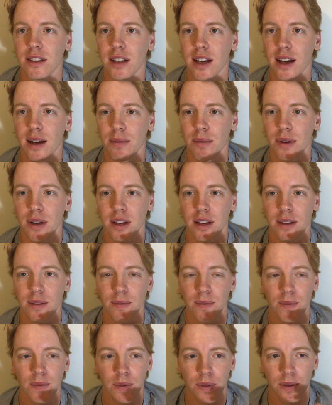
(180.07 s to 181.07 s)
is happening,
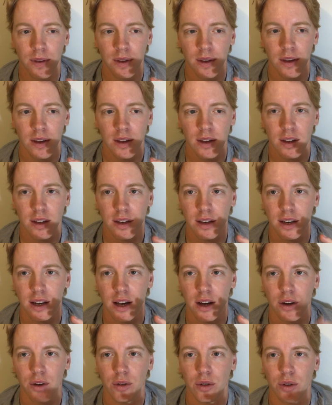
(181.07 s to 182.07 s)

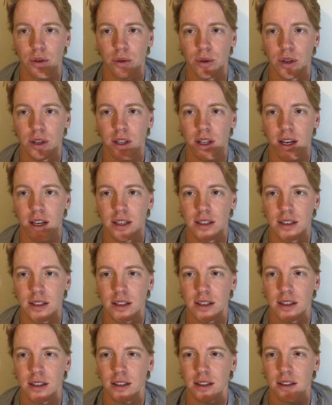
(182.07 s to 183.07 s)
now they're
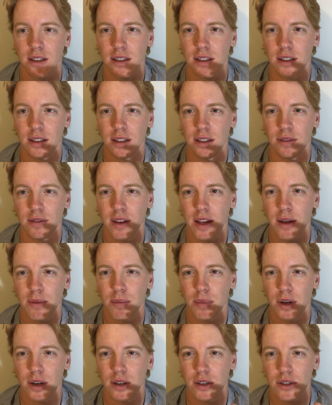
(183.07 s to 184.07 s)
realizing the
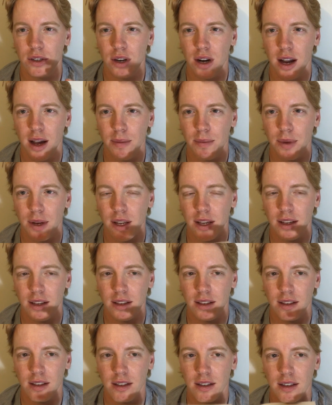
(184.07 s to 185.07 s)
vampires are happening,
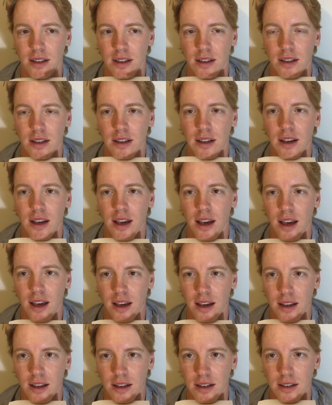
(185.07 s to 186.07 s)

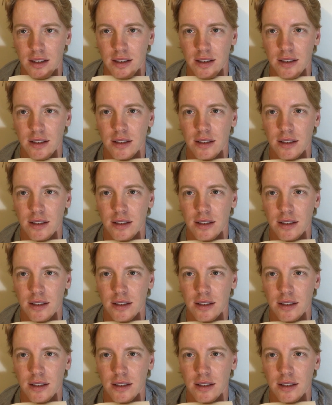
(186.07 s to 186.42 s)
and